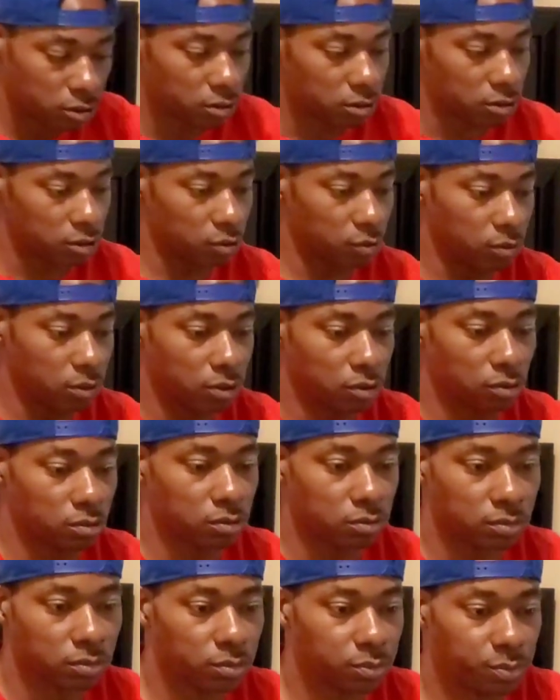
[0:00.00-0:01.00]
So we're
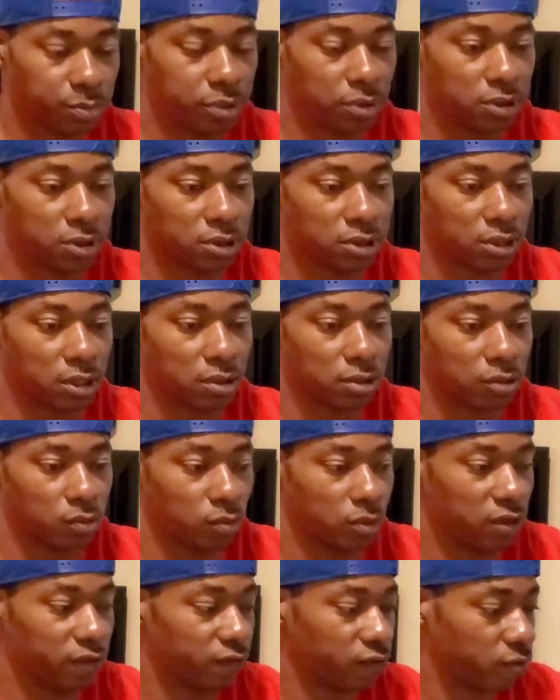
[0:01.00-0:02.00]
gonna put this out the
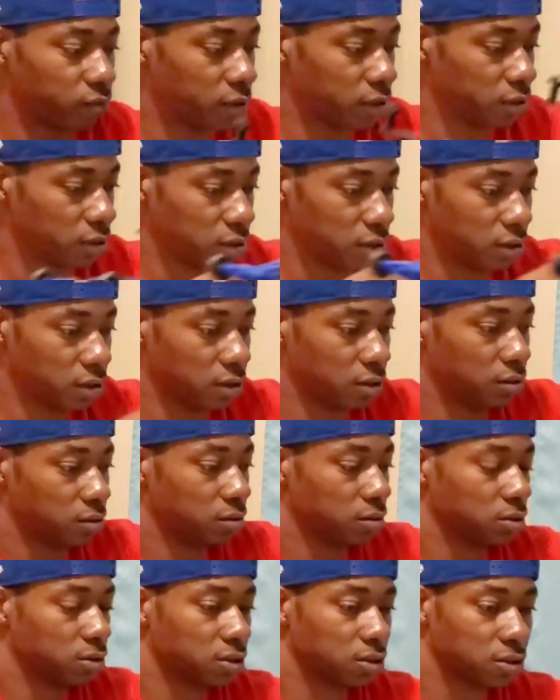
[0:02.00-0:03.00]
way for right now.
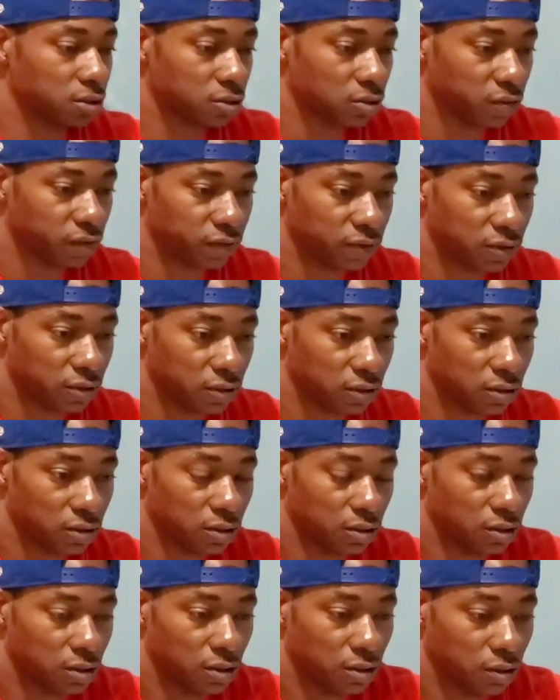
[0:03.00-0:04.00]
Sit this over here.
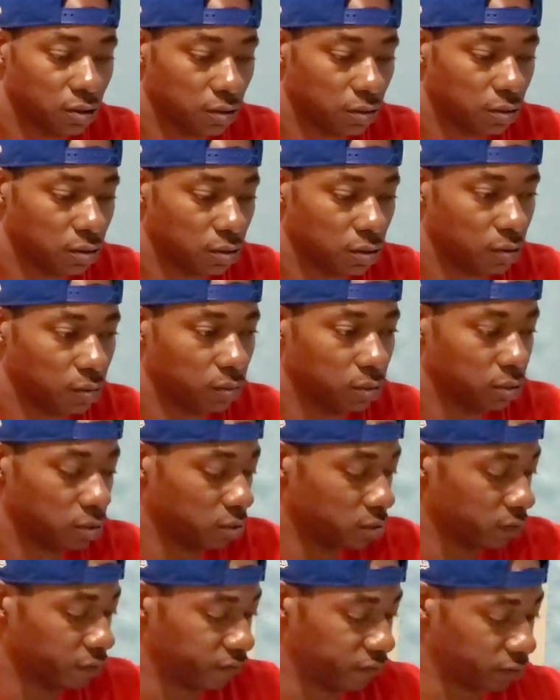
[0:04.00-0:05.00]
We'll
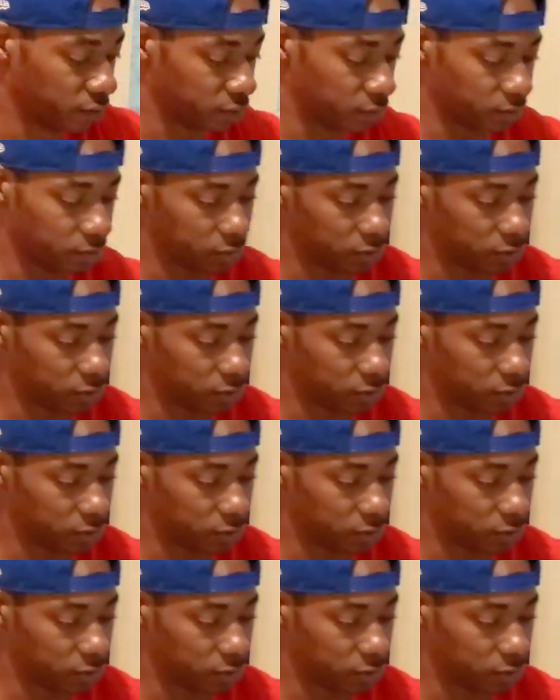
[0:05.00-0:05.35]
go to the front.